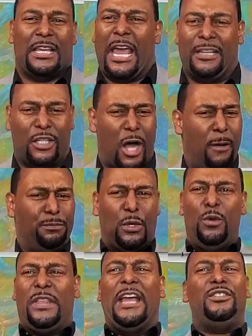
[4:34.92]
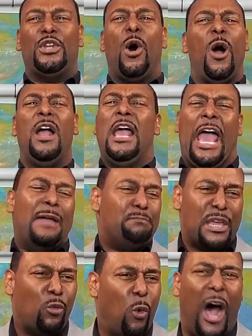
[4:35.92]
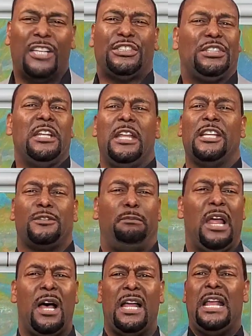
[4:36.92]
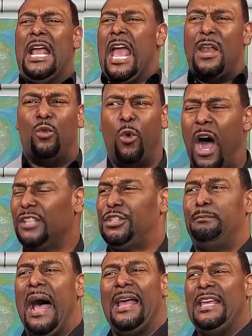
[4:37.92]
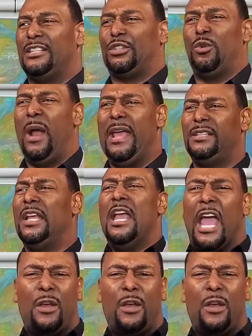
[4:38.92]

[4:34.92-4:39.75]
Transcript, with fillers: can come through that door and be washed in his blood and washed by his grace